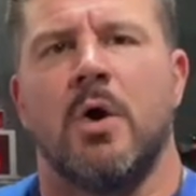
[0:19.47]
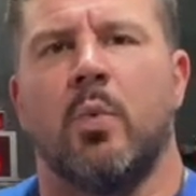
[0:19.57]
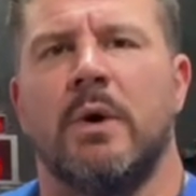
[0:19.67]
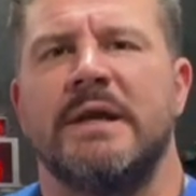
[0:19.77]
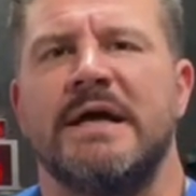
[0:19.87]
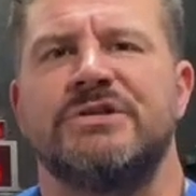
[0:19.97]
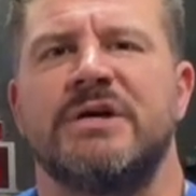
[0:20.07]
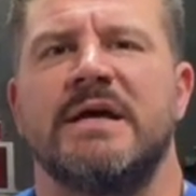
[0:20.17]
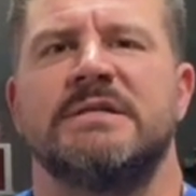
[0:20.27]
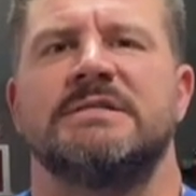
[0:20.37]
One day,
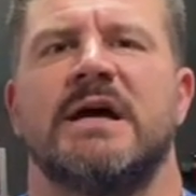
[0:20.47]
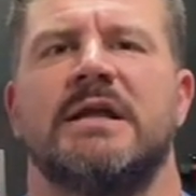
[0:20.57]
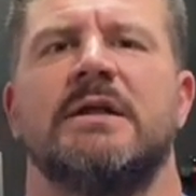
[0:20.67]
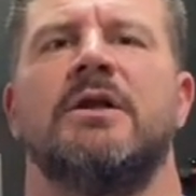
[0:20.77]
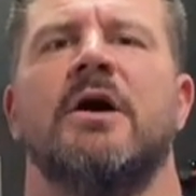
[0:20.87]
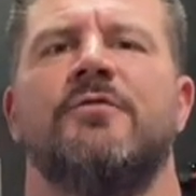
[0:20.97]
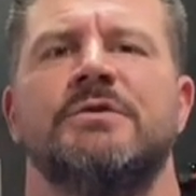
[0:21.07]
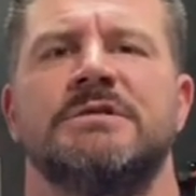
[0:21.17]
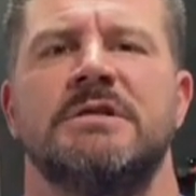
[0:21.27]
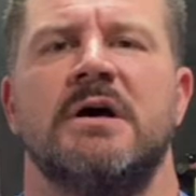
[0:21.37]
Jake decided enough
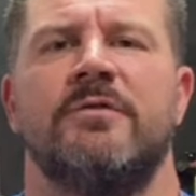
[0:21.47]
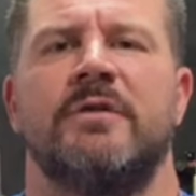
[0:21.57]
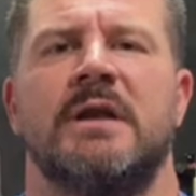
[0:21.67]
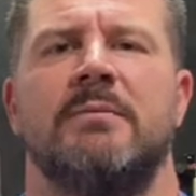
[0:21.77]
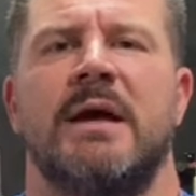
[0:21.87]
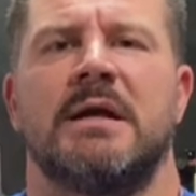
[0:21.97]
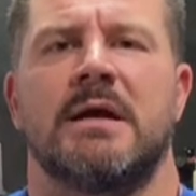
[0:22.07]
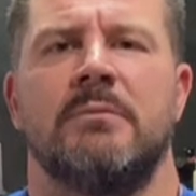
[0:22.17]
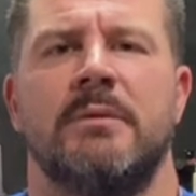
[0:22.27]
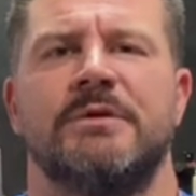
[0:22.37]
was enough, and he made a
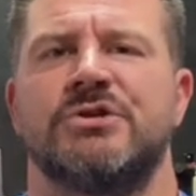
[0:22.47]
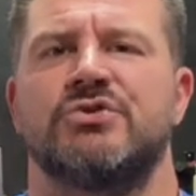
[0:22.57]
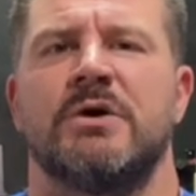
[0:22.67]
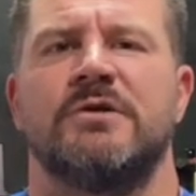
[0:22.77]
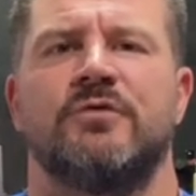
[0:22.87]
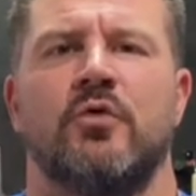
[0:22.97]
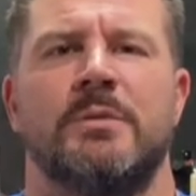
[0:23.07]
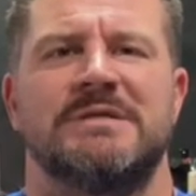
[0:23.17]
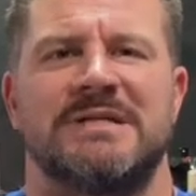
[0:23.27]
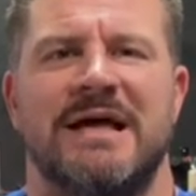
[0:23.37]
commitment to
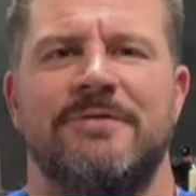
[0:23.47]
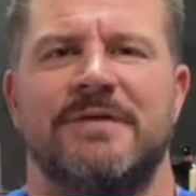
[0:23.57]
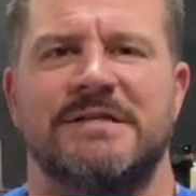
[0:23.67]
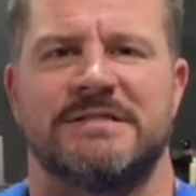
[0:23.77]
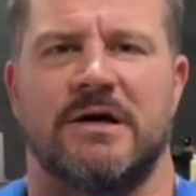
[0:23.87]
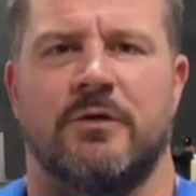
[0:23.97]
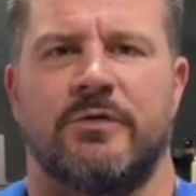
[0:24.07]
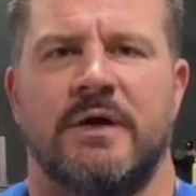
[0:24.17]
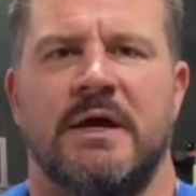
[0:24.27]
transform his life and his health.